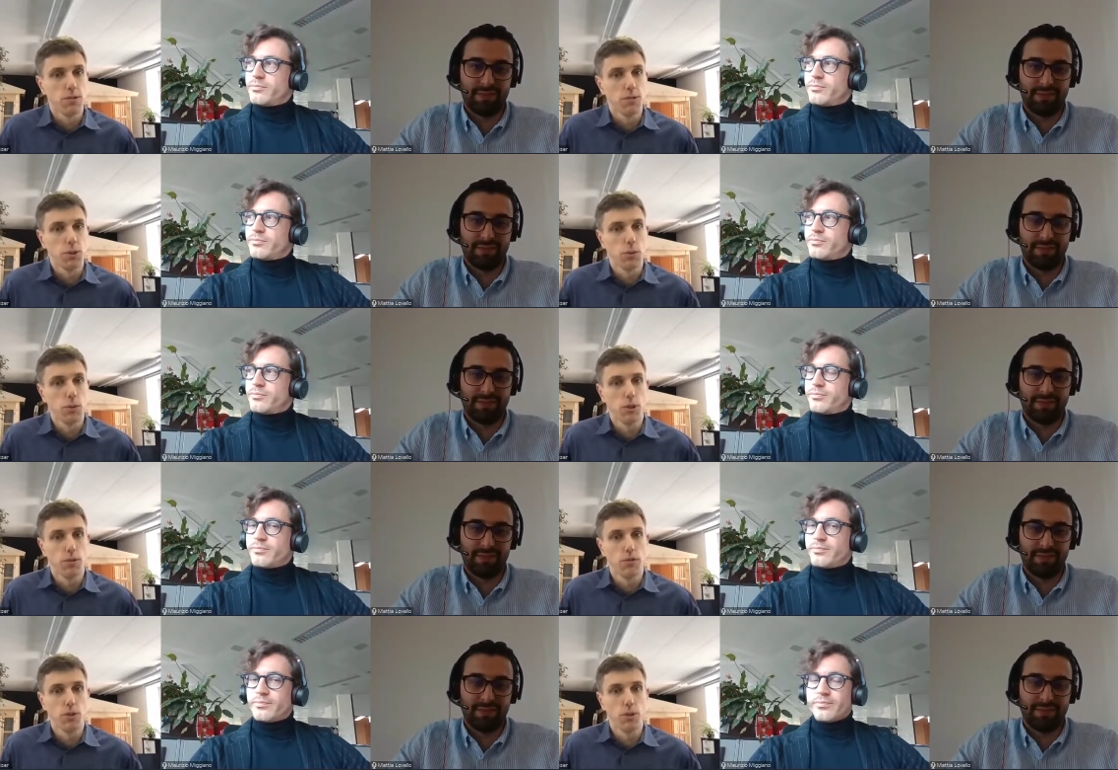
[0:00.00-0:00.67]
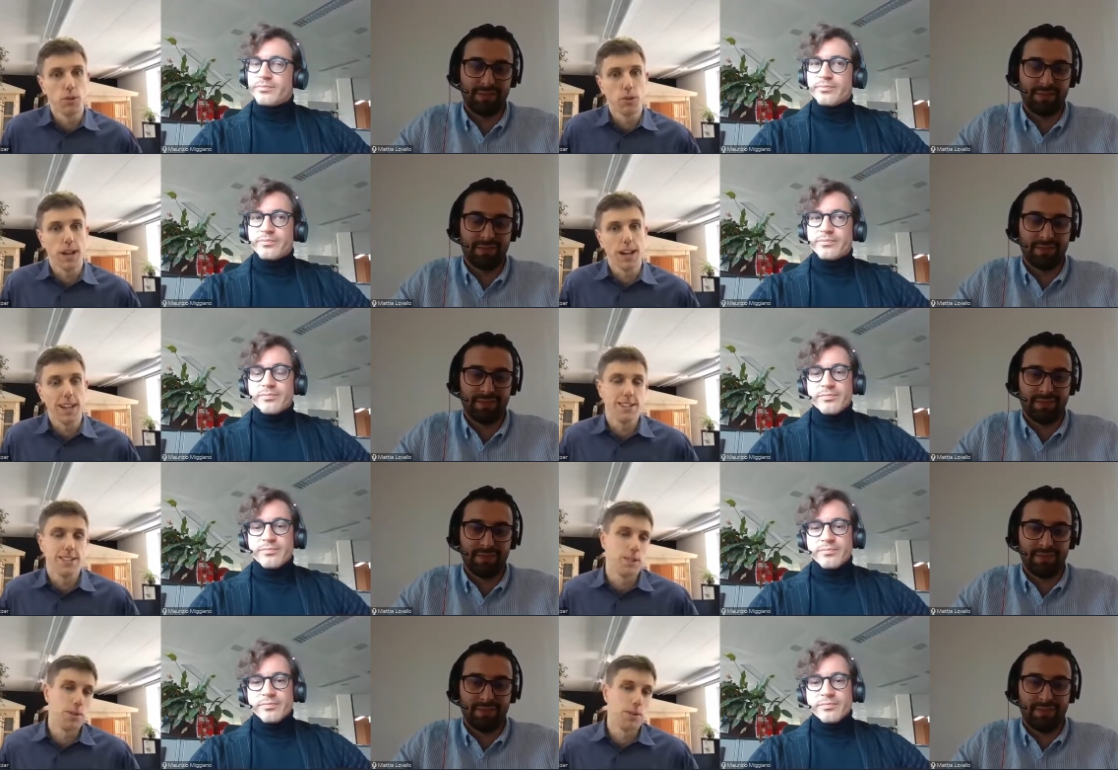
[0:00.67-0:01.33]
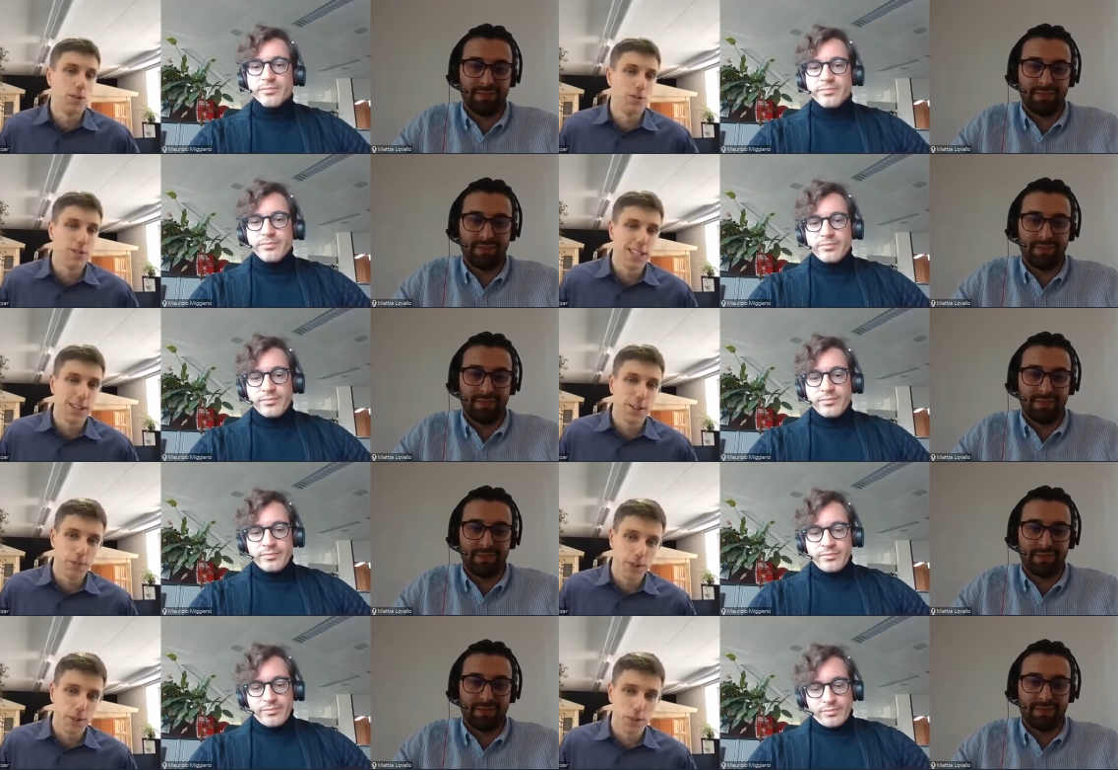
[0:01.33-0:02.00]
Speaker 1: what were for you the highlights? I mean, obviously
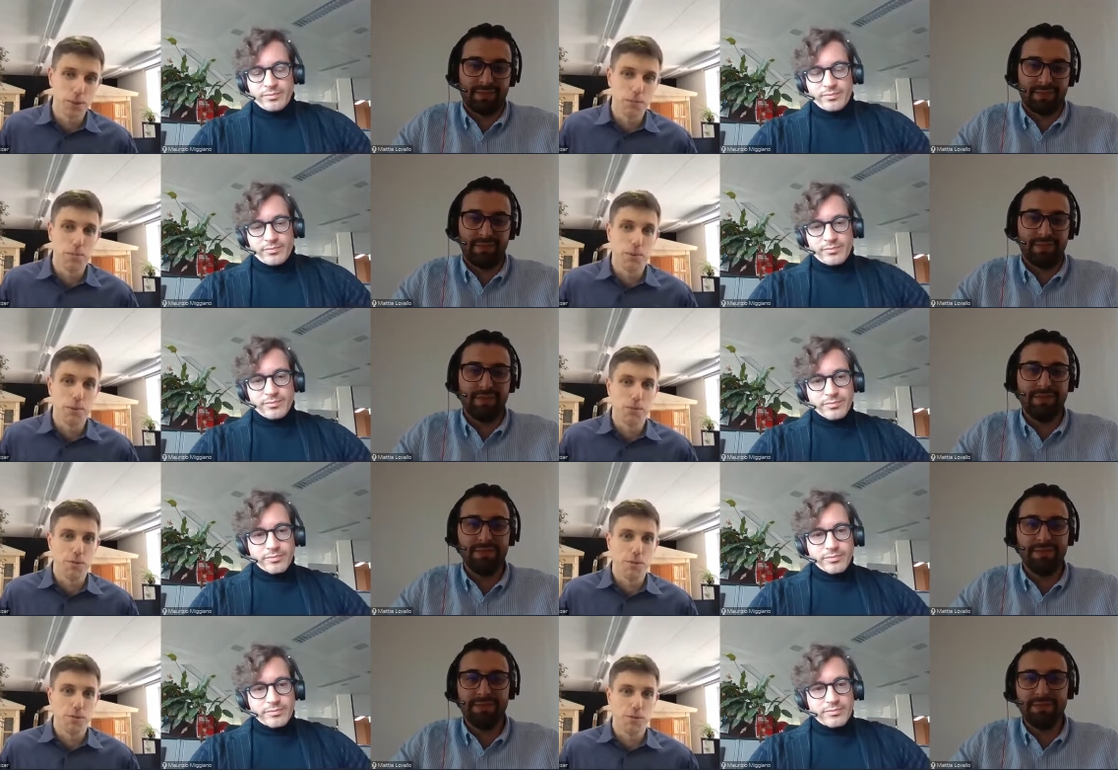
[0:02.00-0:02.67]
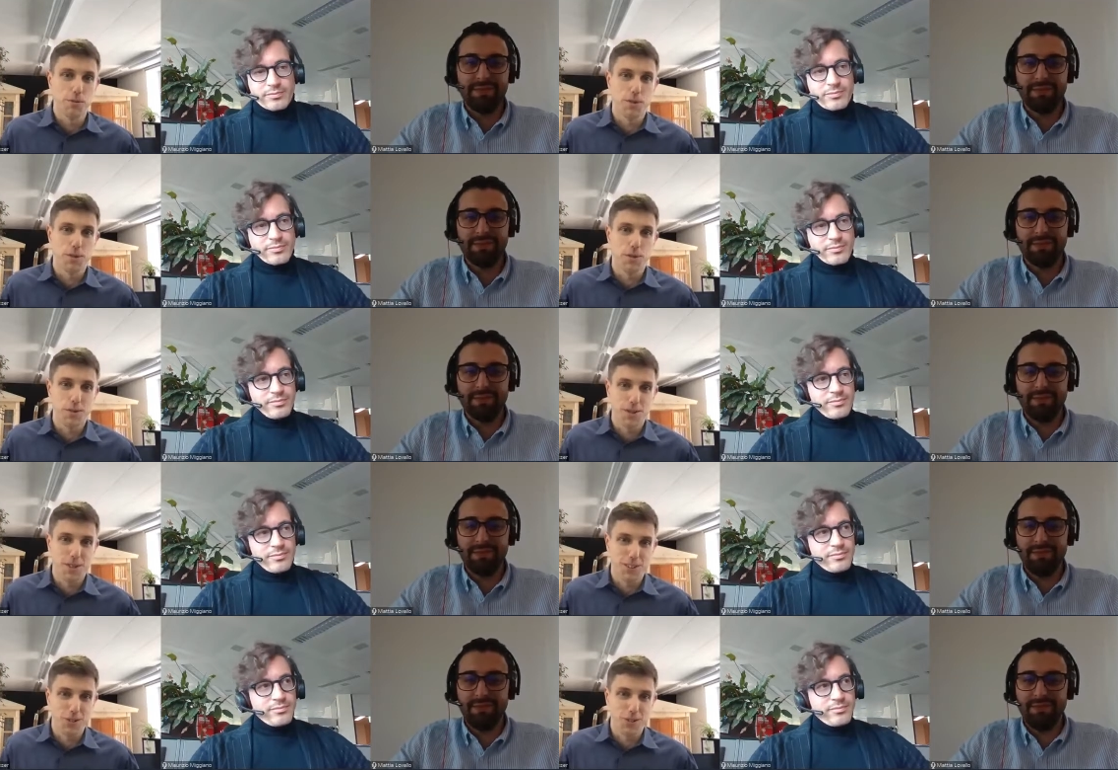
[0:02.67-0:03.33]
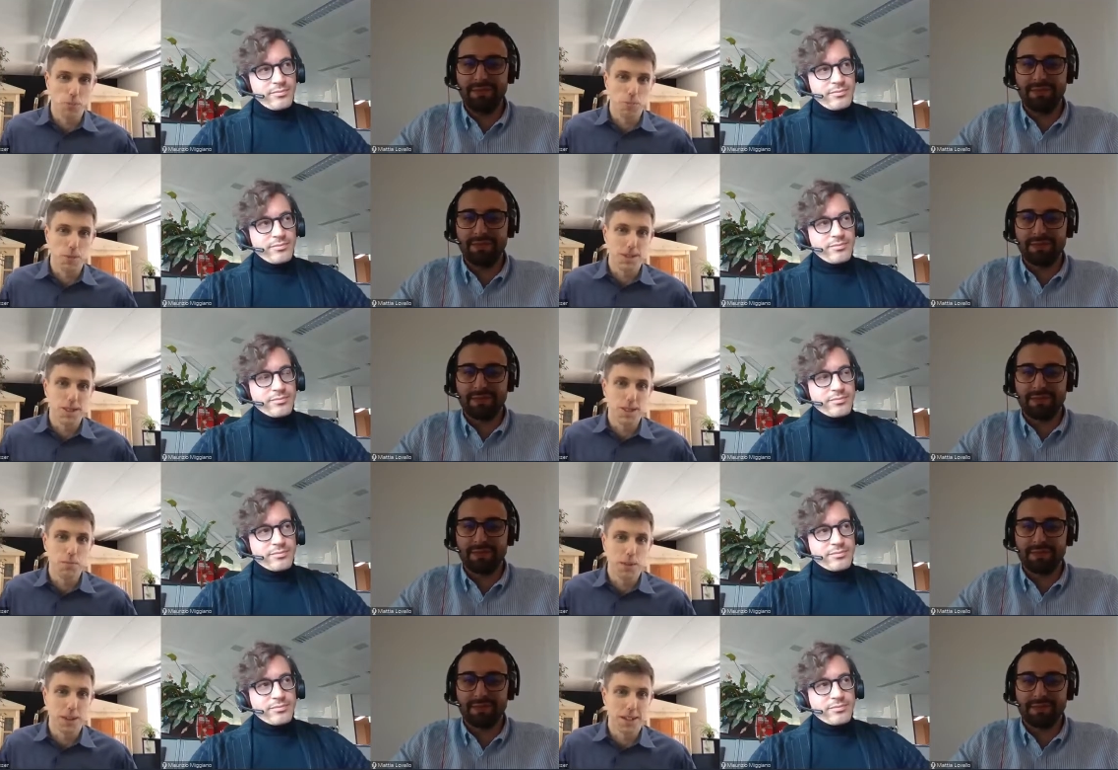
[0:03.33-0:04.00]
going to the board with dropping
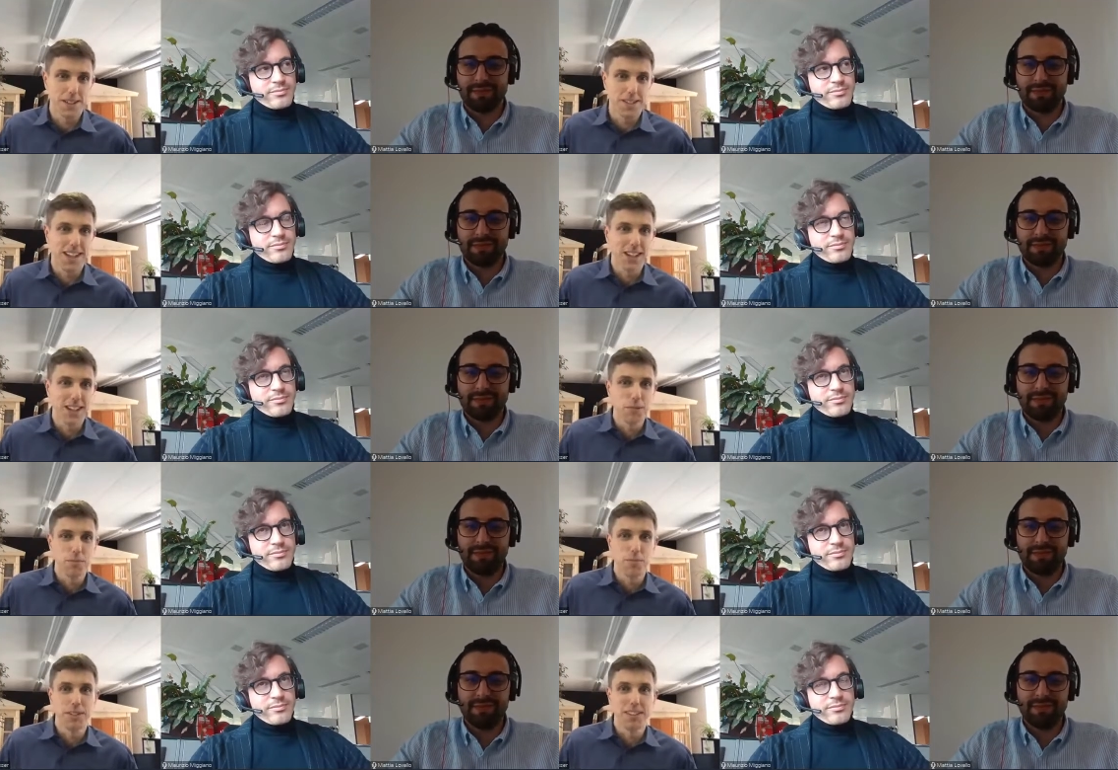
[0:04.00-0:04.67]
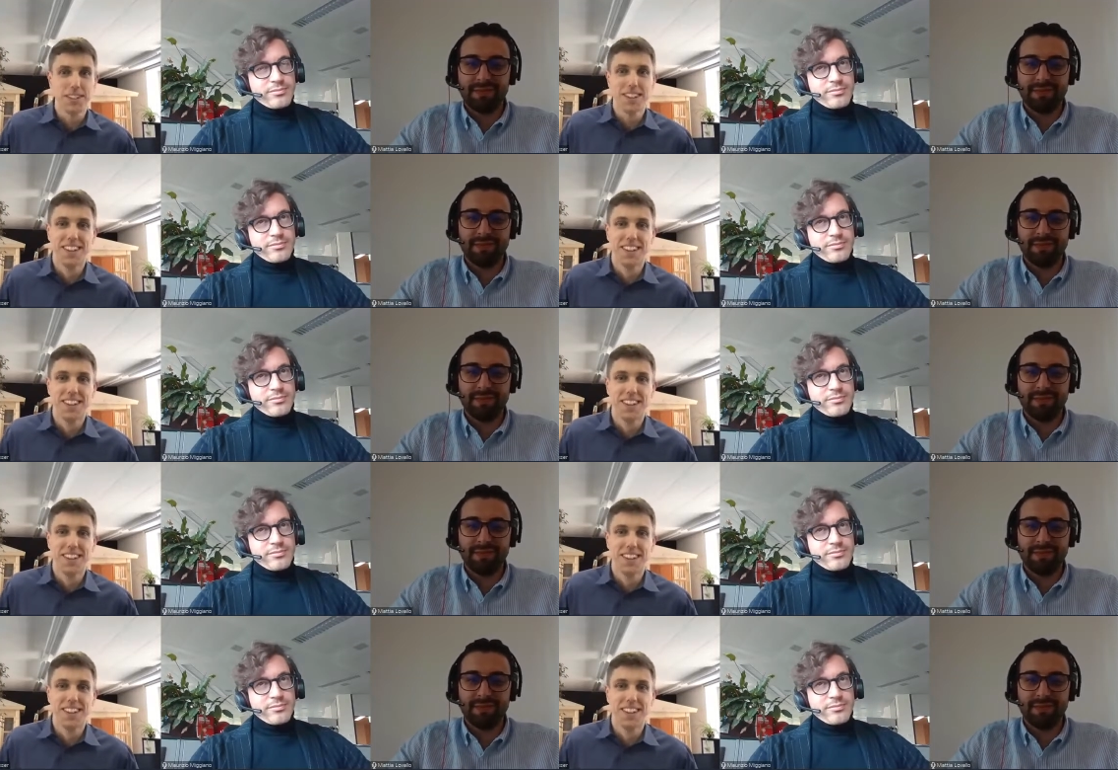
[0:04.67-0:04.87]
CPA is clear, but